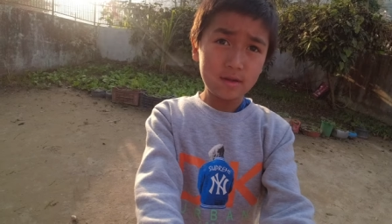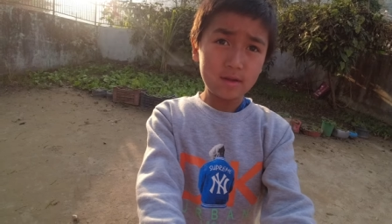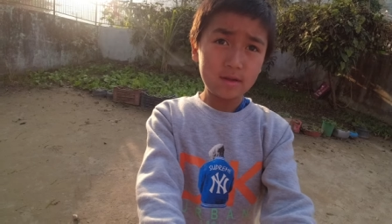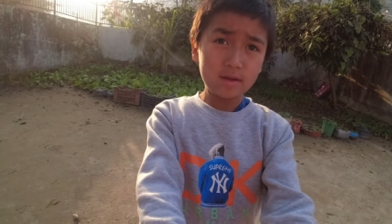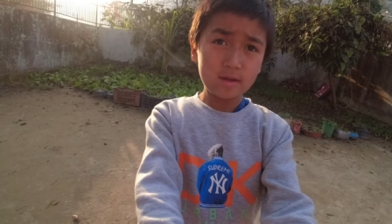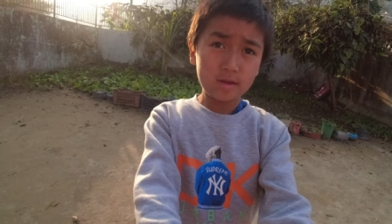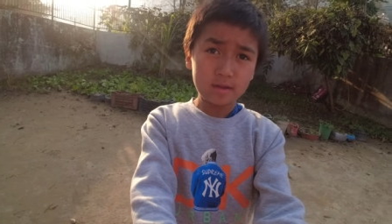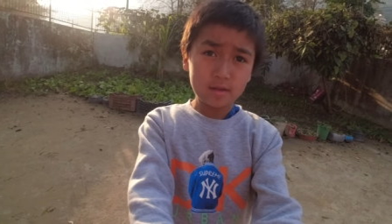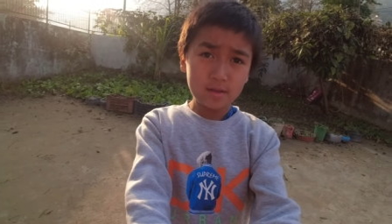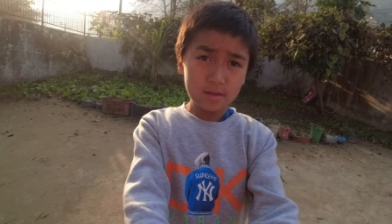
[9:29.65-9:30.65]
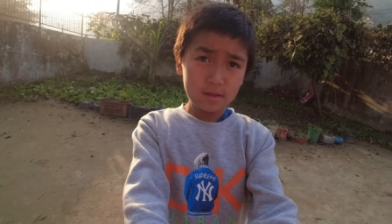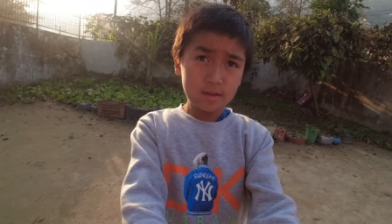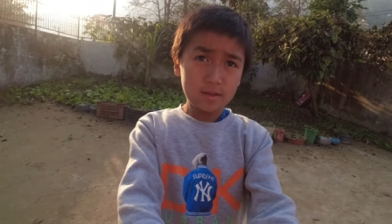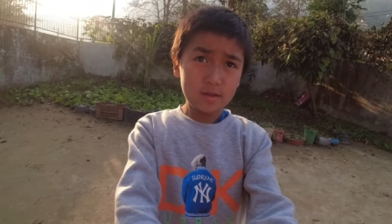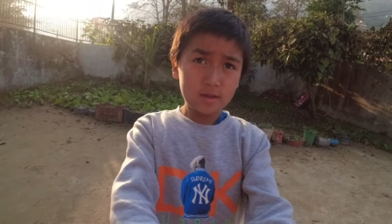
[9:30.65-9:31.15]
So first of all,
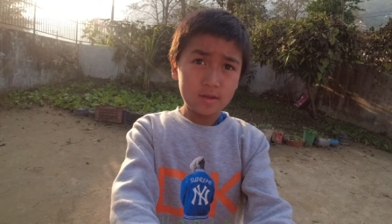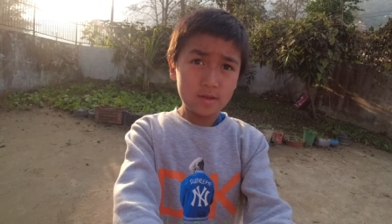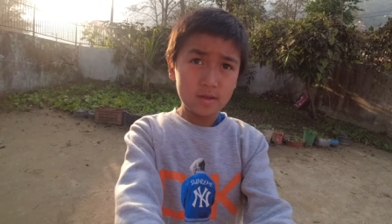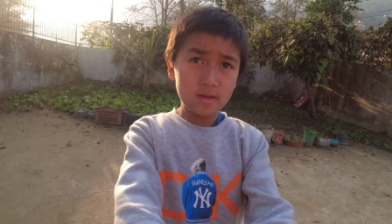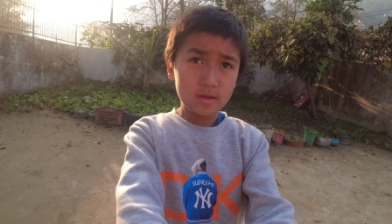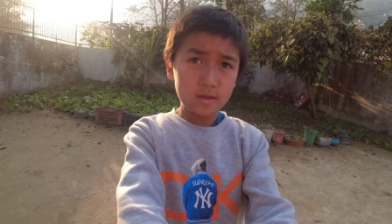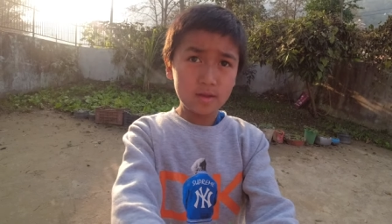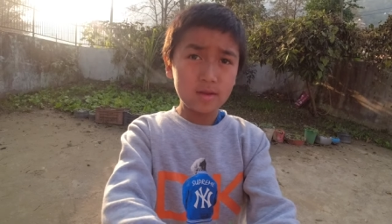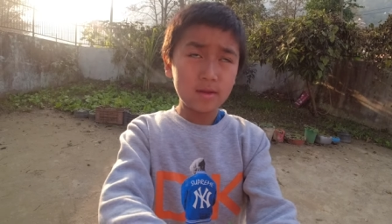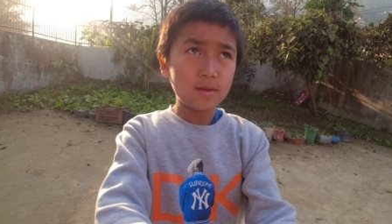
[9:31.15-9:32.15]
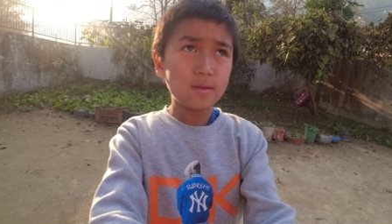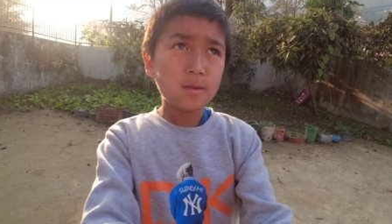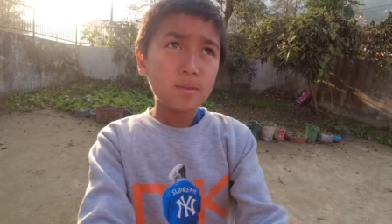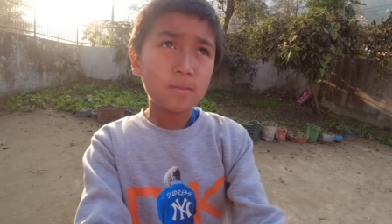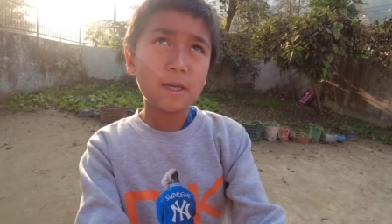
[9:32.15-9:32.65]
what is your name?
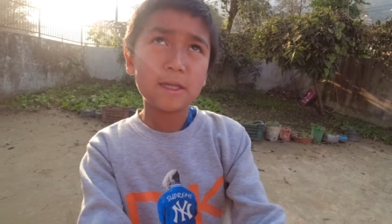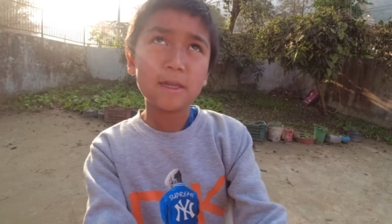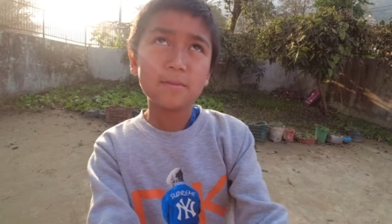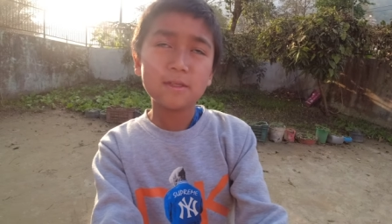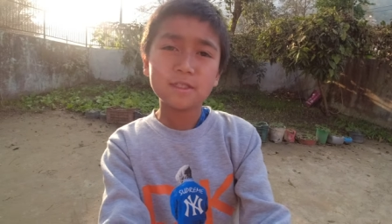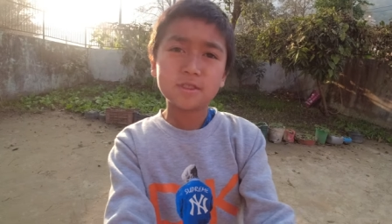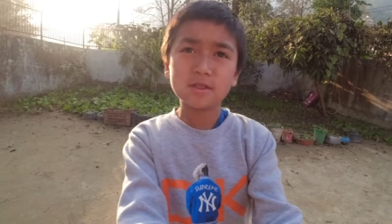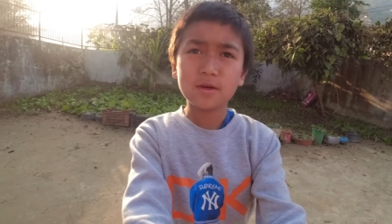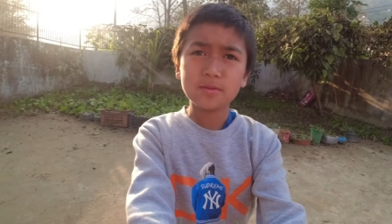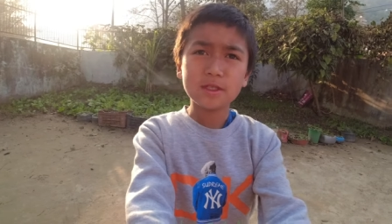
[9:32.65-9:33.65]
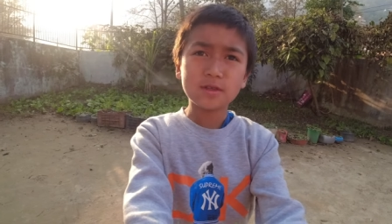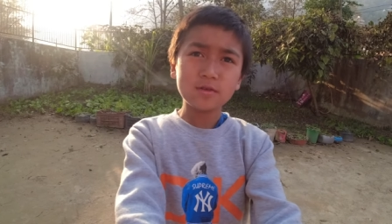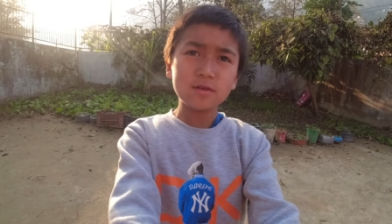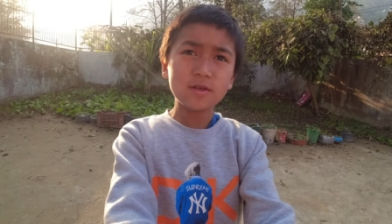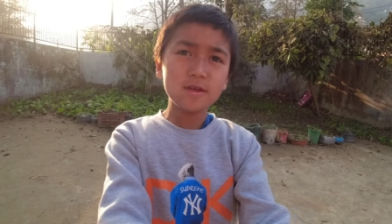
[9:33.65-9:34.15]
My name is Samir
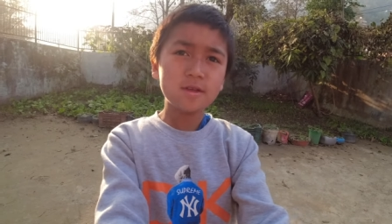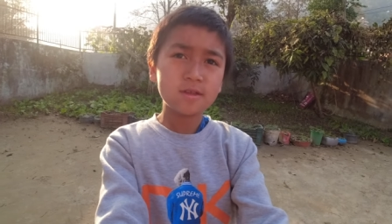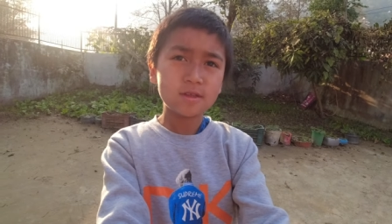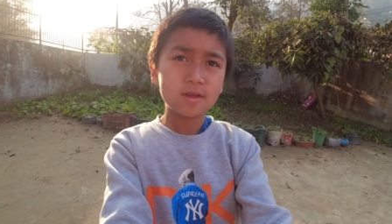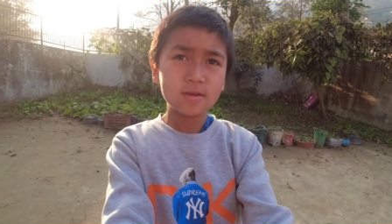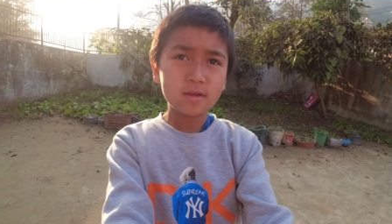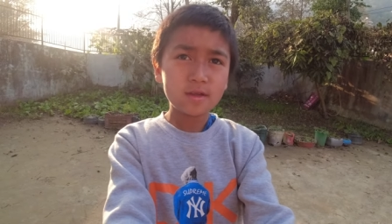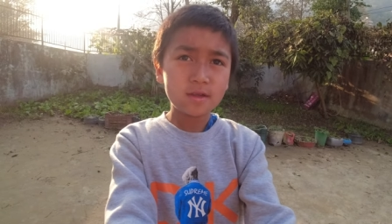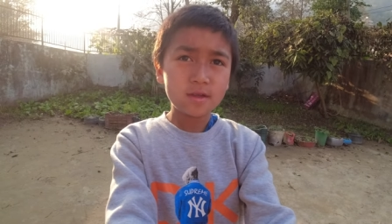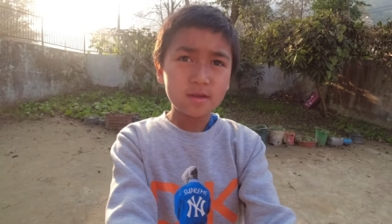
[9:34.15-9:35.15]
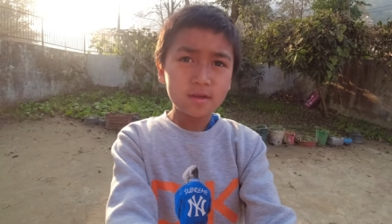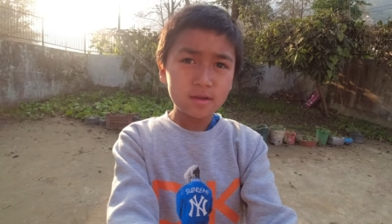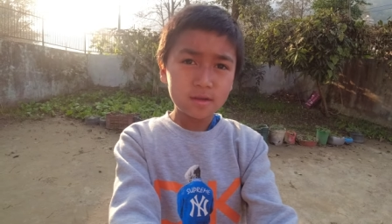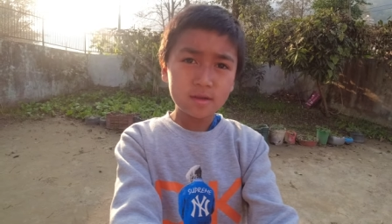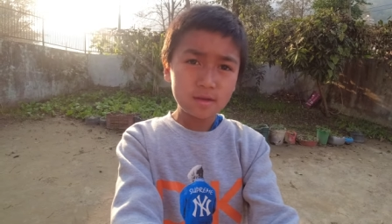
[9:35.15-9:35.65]
Guru. Samir Guru.
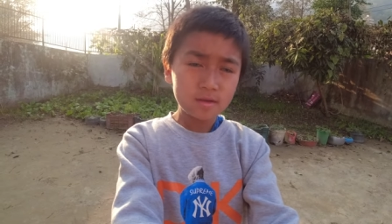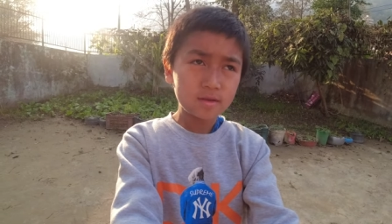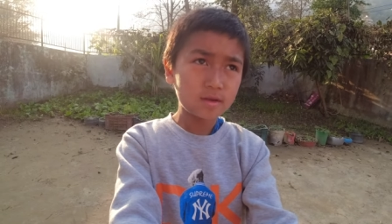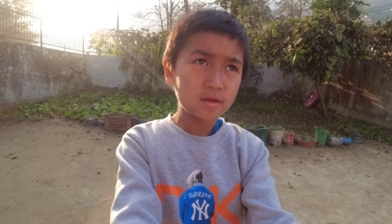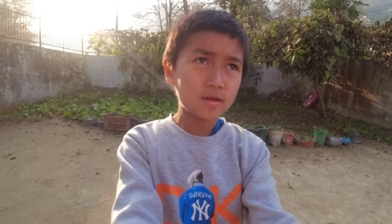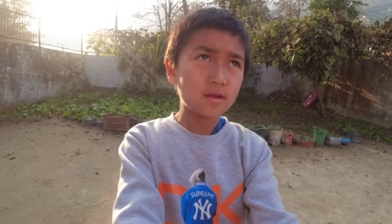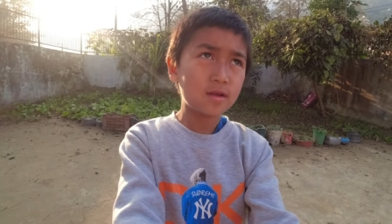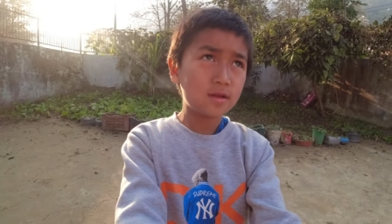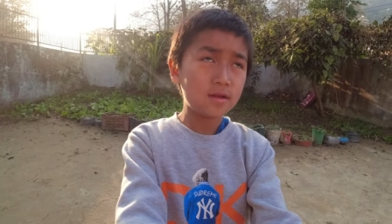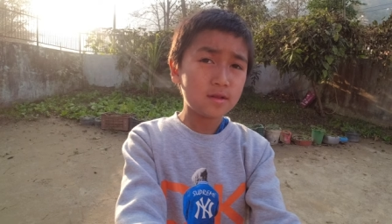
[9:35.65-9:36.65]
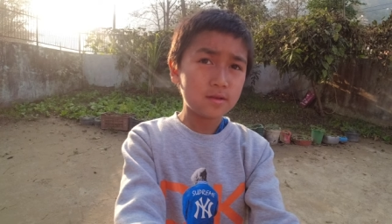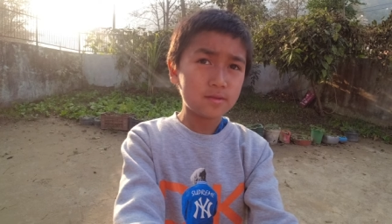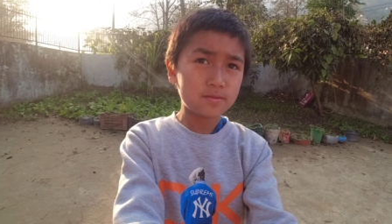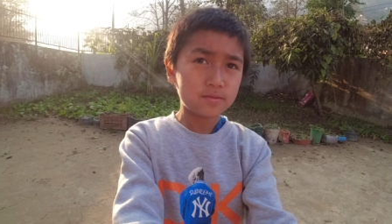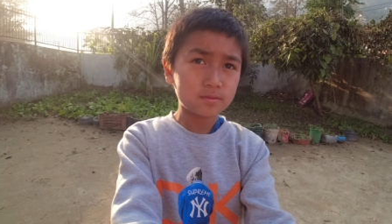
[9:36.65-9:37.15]

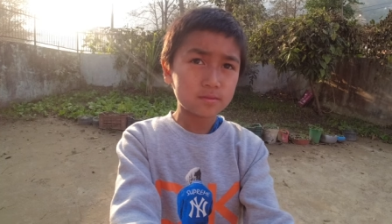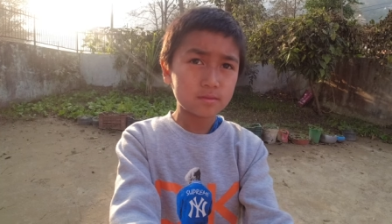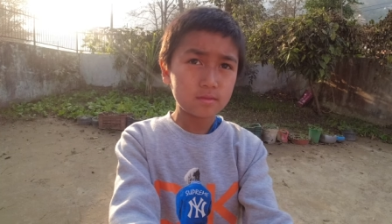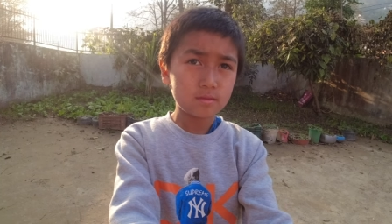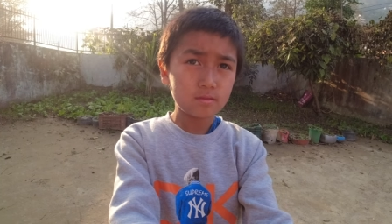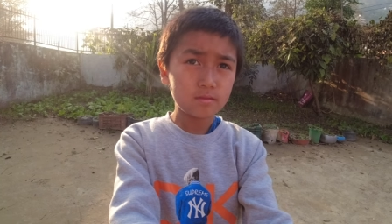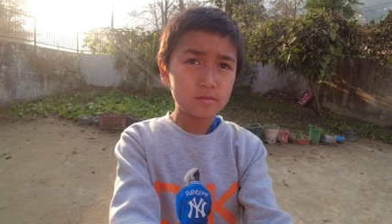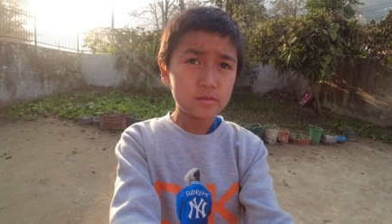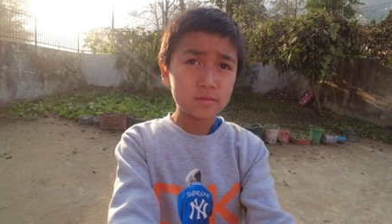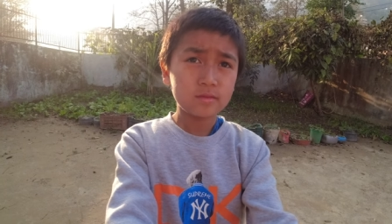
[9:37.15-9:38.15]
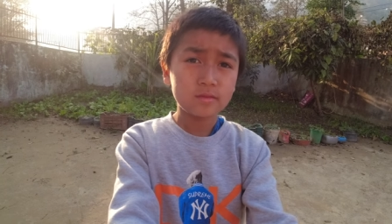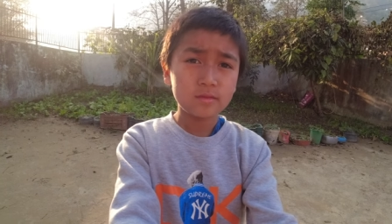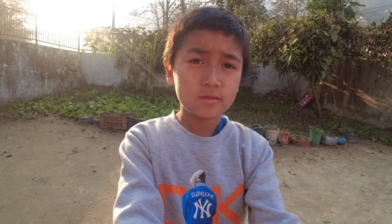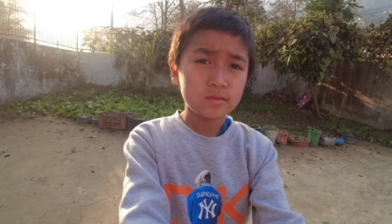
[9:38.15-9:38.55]
And uh, we were just